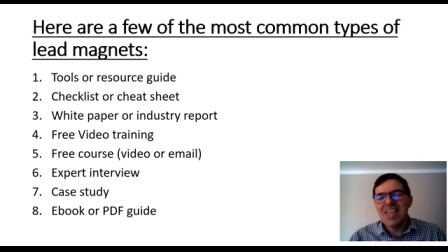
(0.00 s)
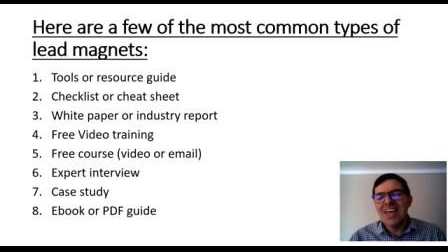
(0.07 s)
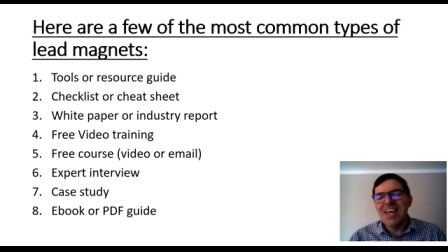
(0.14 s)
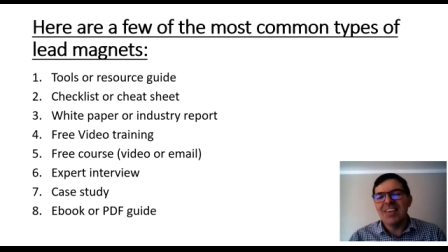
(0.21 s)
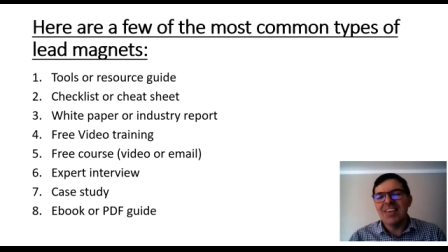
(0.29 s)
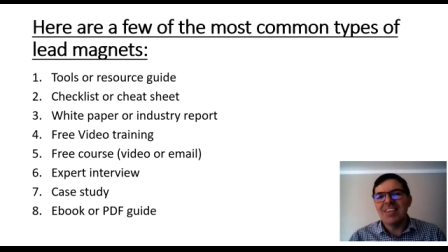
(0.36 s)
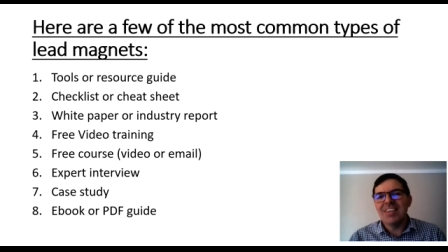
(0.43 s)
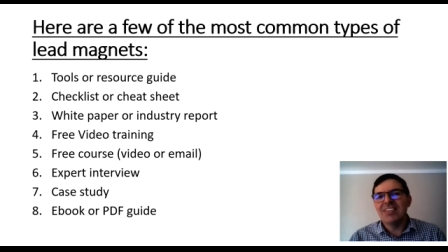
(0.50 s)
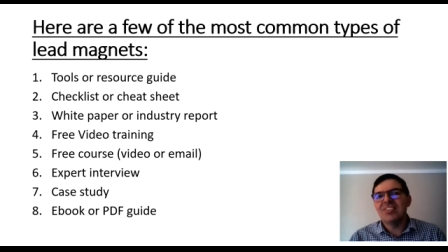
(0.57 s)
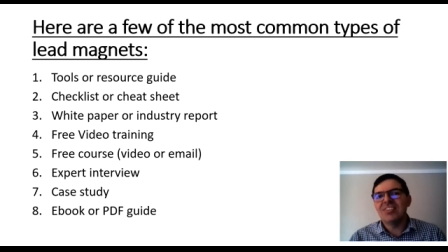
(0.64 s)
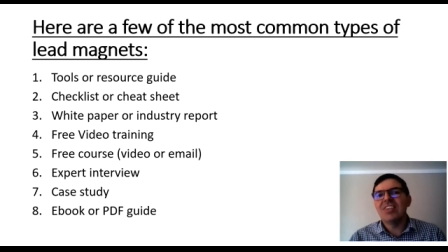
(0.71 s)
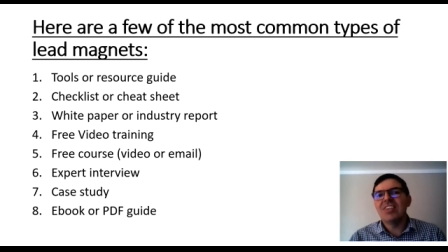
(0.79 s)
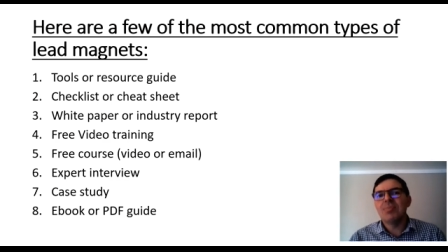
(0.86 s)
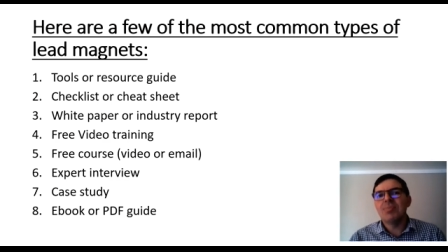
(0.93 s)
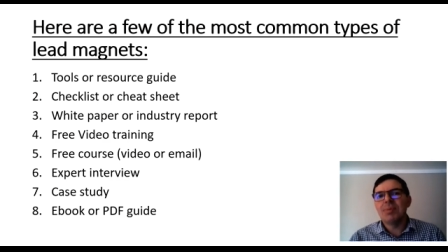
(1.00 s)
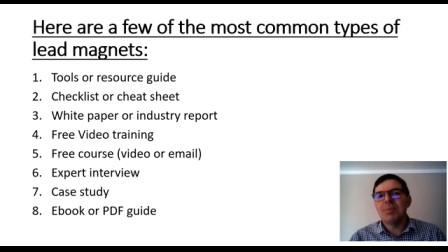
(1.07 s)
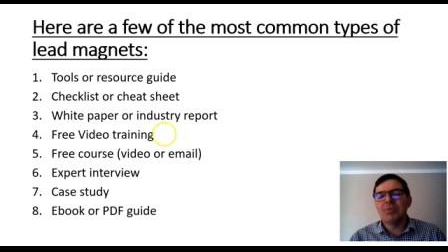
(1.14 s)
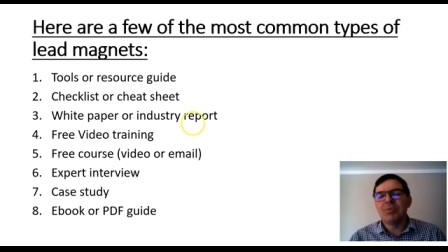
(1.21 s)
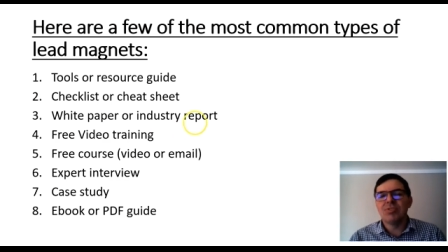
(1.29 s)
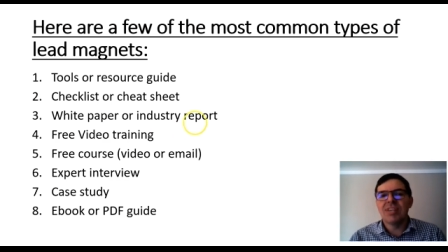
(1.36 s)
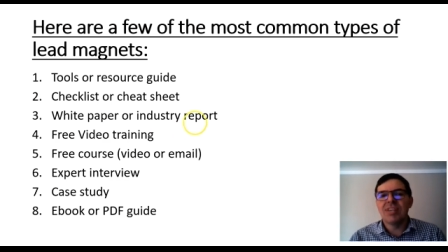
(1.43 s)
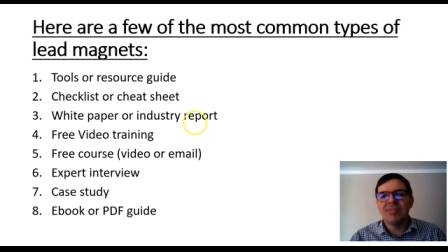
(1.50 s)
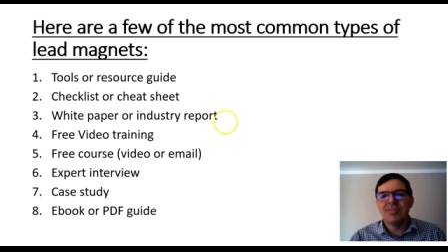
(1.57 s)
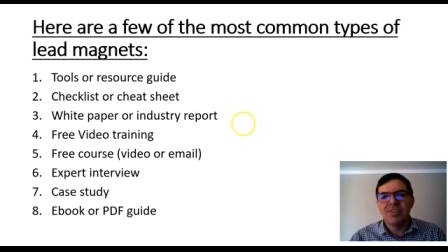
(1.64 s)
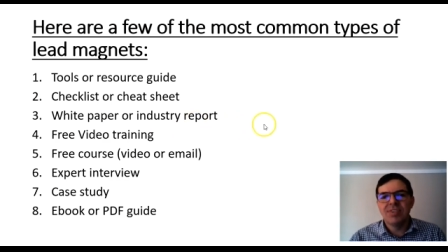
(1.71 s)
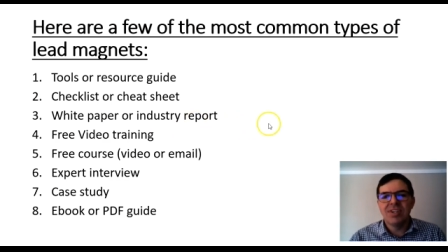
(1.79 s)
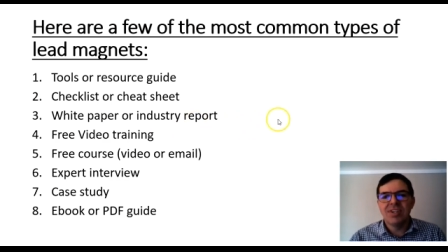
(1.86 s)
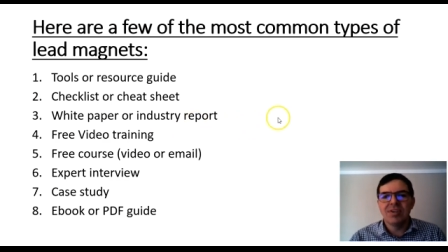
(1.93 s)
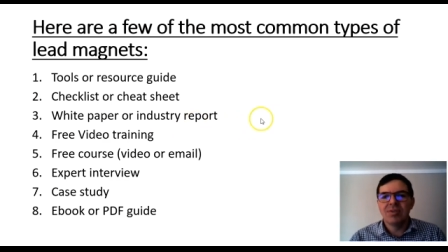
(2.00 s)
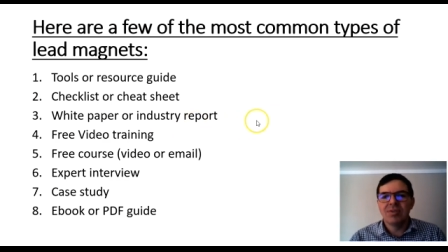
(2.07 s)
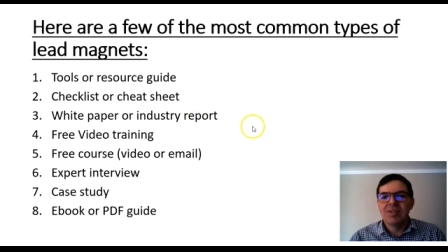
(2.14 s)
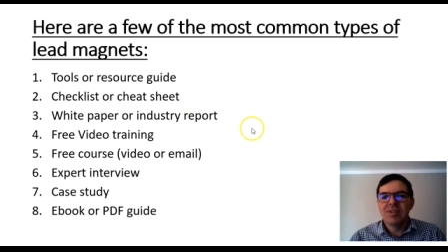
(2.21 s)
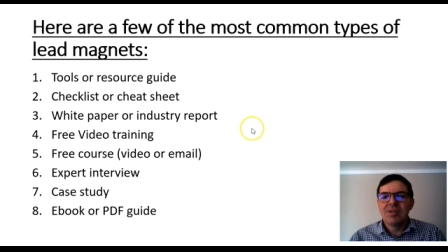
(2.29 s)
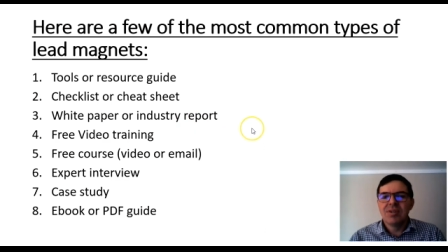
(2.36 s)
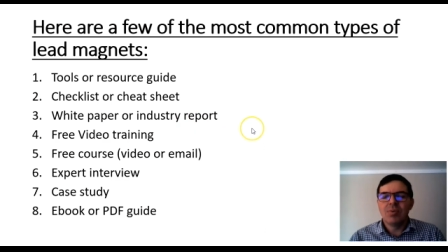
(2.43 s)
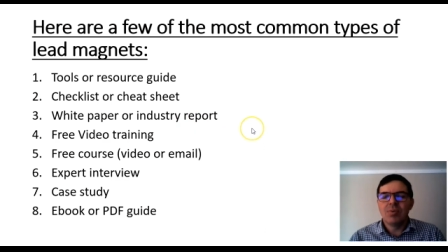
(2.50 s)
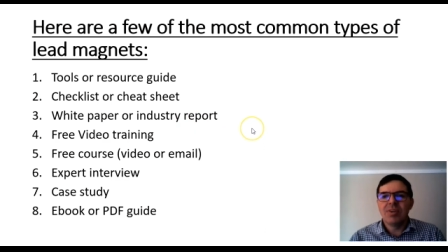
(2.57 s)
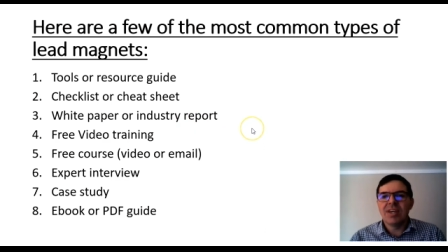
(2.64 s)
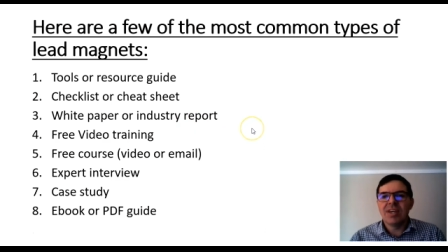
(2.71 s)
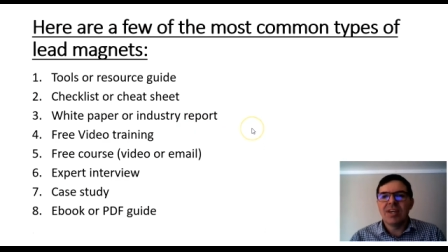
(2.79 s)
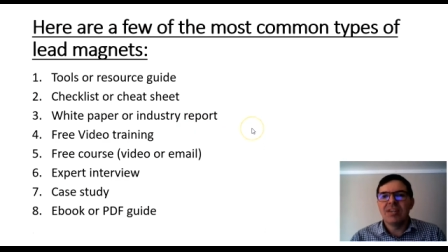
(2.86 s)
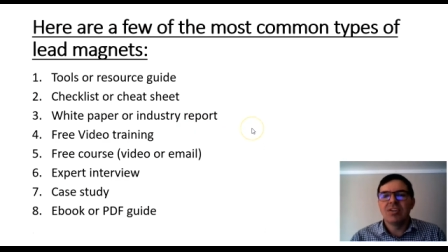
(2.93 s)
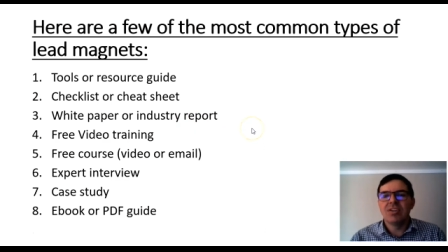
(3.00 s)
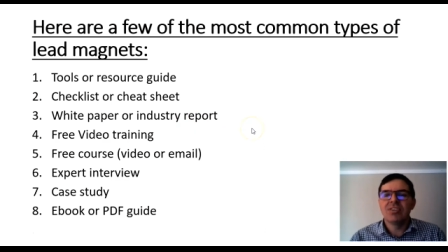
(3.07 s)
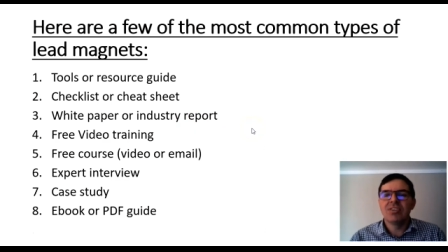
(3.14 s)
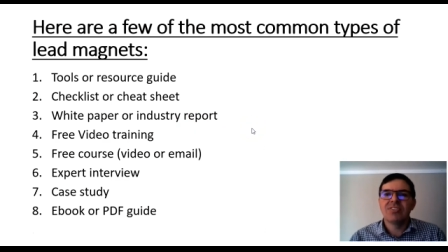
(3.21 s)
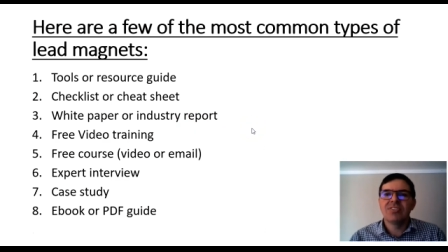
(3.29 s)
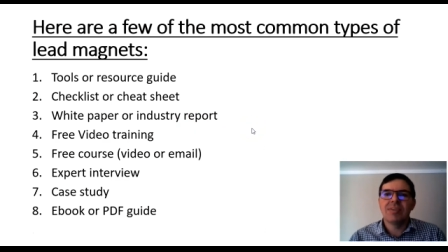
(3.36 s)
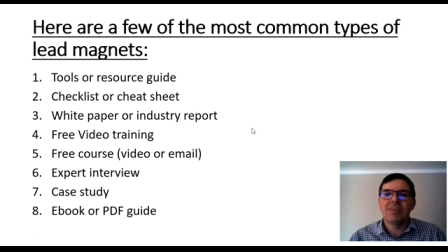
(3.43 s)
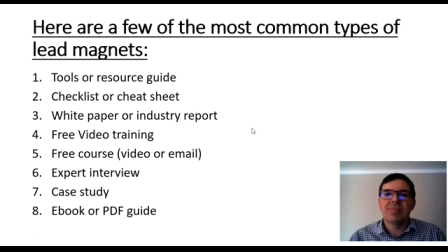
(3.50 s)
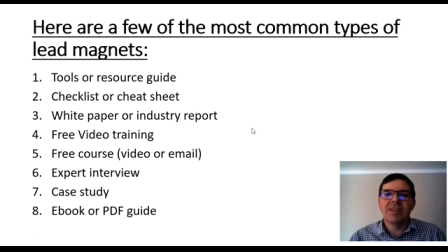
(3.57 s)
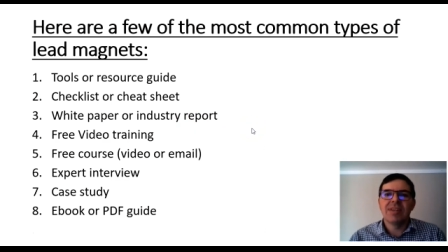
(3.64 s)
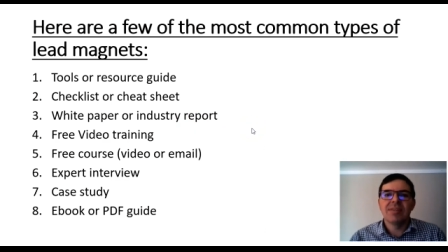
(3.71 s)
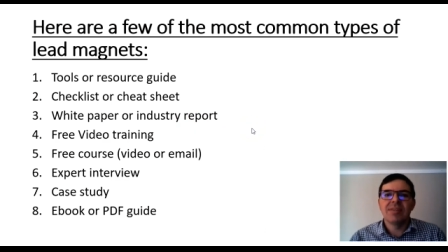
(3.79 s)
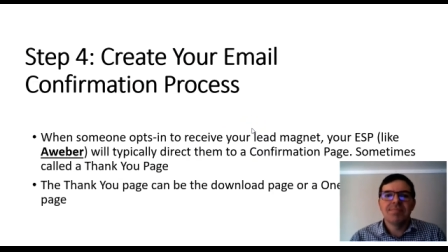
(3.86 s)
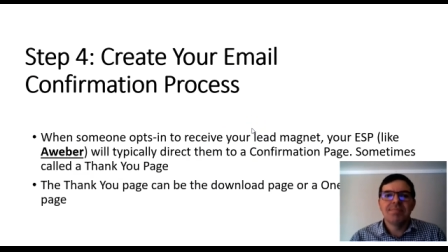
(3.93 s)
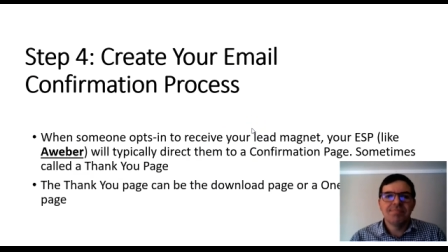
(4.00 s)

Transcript: and then send the people to that video where they can learn something.